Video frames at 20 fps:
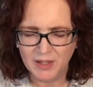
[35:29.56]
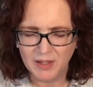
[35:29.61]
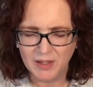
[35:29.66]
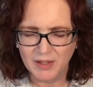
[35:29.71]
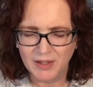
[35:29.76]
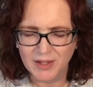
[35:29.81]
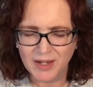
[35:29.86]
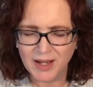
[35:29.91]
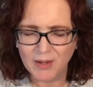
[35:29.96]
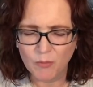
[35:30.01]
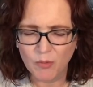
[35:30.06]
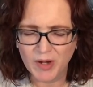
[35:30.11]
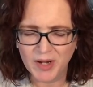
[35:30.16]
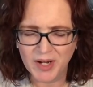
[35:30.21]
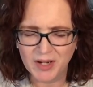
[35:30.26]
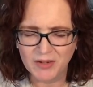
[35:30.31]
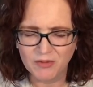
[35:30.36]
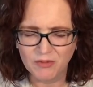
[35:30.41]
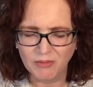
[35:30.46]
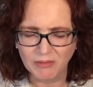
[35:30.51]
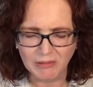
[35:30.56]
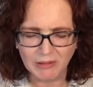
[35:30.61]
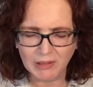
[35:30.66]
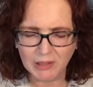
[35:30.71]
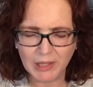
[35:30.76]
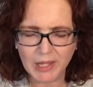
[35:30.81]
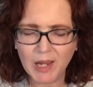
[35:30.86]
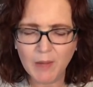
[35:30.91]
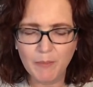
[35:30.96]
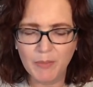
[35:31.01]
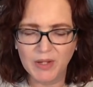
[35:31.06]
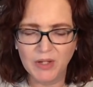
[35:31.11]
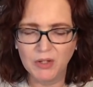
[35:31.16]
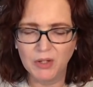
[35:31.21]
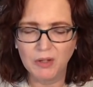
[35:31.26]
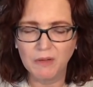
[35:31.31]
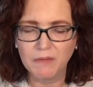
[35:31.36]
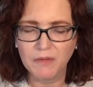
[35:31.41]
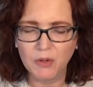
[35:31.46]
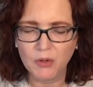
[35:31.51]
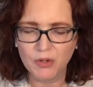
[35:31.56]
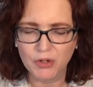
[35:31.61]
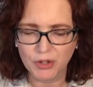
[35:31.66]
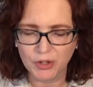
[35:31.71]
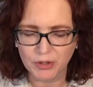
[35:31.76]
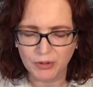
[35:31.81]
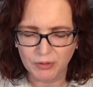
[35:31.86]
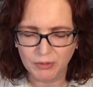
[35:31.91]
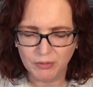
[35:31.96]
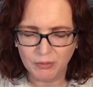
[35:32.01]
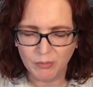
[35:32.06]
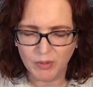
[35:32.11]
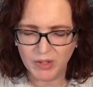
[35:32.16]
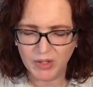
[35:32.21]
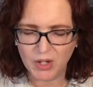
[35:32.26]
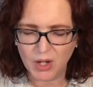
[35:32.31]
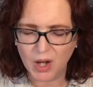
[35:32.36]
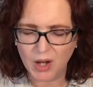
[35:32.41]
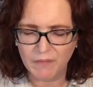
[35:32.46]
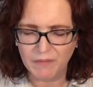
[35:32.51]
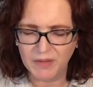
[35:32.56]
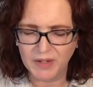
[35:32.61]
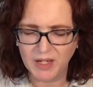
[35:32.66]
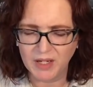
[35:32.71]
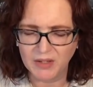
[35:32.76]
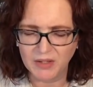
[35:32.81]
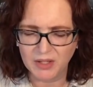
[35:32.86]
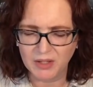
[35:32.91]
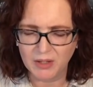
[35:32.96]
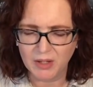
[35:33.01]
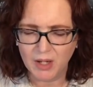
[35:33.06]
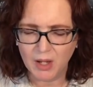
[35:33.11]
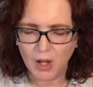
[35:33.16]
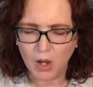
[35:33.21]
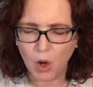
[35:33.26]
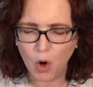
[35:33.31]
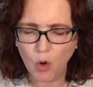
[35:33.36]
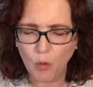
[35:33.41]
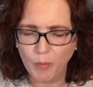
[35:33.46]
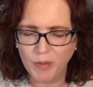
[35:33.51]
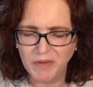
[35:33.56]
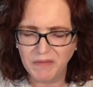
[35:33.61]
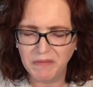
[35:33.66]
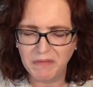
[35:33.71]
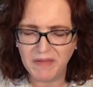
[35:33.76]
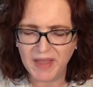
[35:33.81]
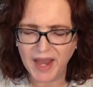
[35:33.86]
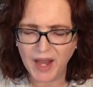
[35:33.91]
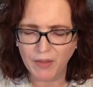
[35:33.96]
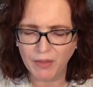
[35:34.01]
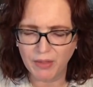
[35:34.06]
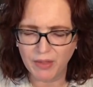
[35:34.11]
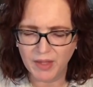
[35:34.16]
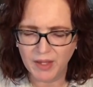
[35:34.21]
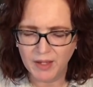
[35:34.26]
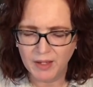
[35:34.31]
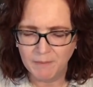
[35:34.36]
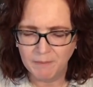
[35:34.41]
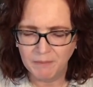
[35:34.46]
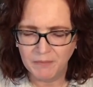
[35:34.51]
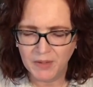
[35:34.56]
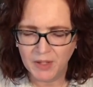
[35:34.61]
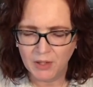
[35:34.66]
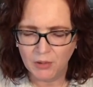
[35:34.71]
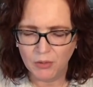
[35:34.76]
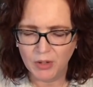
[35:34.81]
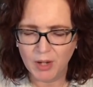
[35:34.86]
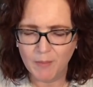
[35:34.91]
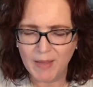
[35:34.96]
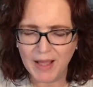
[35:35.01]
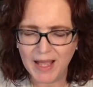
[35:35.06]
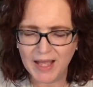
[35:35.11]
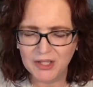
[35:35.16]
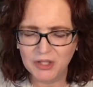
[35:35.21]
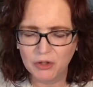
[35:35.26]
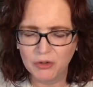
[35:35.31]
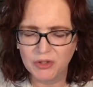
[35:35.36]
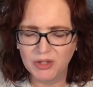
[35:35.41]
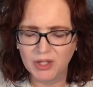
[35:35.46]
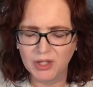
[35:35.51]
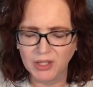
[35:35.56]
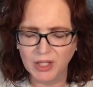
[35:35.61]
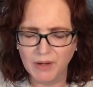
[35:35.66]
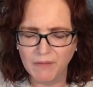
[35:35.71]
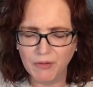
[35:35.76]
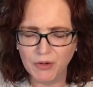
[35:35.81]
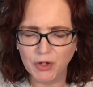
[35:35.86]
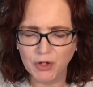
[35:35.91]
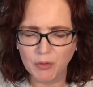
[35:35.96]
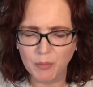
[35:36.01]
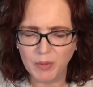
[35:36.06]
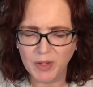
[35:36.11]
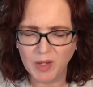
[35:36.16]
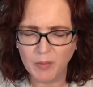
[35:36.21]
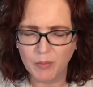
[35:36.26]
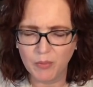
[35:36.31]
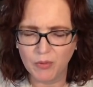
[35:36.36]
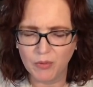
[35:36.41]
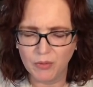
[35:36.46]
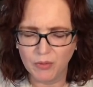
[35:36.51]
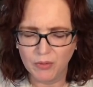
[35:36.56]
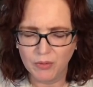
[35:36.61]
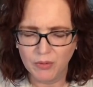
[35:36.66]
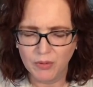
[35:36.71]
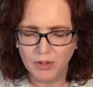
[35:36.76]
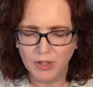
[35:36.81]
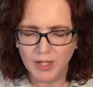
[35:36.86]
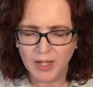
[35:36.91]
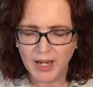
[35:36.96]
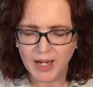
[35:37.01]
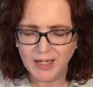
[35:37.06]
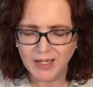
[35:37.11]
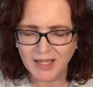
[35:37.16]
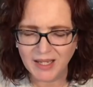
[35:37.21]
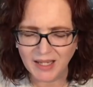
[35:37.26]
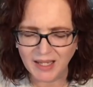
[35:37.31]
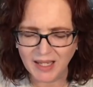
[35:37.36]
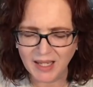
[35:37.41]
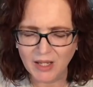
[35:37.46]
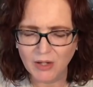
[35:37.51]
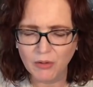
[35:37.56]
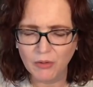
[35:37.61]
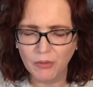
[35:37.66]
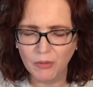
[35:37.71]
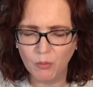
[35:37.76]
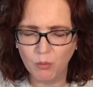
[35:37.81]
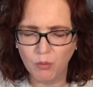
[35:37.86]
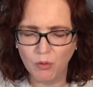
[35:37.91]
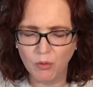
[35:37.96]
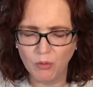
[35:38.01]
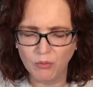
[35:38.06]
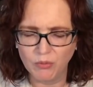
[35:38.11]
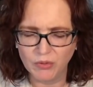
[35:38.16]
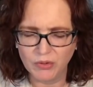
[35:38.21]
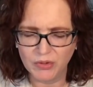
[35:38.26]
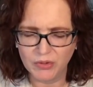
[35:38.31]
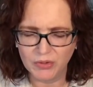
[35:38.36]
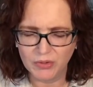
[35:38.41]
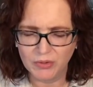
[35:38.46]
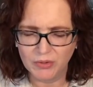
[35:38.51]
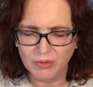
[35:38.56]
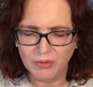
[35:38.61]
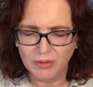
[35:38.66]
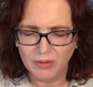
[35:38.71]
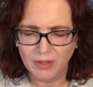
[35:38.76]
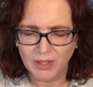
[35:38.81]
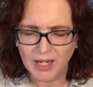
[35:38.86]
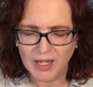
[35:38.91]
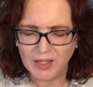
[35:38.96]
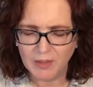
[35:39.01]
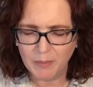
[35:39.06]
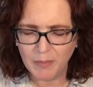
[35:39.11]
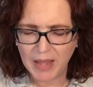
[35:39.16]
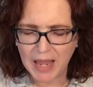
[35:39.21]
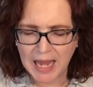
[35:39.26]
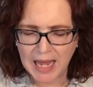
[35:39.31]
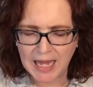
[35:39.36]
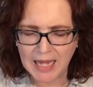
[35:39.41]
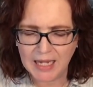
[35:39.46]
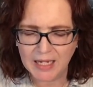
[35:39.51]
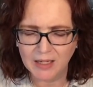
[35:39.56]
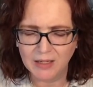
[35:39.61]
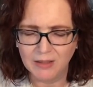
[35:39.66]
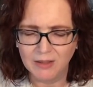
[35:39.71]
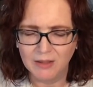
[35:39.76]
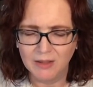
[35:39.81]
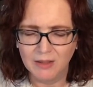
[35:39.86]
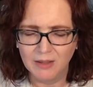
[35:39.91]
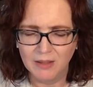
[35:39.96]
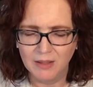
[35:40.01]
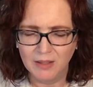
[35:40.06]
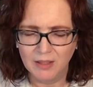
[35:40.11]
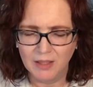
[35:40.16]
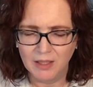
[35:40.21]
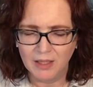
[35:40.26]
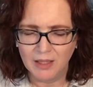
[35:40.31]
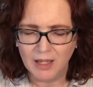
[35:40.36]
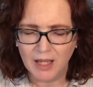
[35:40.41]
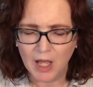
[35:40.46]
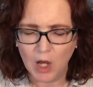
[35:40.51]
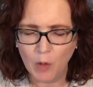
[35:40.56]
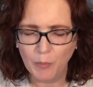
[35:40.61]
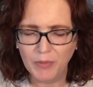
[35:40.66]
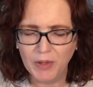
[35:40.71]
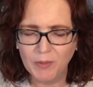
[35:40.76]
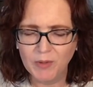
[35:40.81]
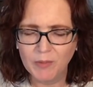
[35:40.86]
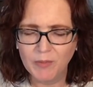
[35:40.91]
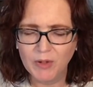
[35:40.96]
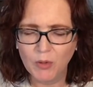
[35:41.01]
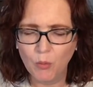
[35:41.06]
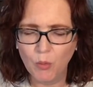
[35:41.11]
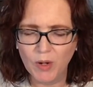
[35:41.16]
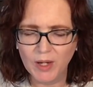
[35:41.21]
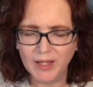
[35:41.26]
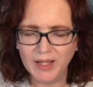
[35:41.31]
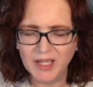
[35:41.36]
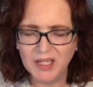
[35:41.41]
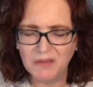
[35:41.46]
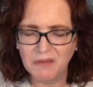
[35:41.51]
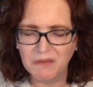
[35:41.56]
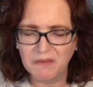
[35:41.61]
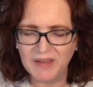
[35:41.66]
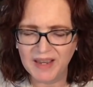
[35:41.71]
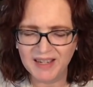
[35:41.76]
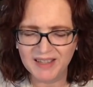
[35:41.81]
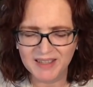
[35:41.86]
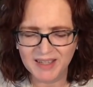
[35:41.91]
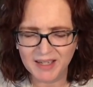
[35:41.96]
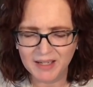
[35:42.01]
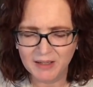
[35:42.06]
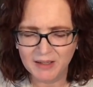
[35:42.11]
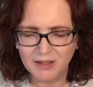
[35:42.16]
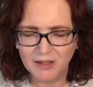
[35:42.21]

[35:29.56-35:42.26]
not want to leap into the future with confidence and hope and faith. Lord, I'm asking you to deliver your people and heal the wounds and the pain. Help them to be willing to face it,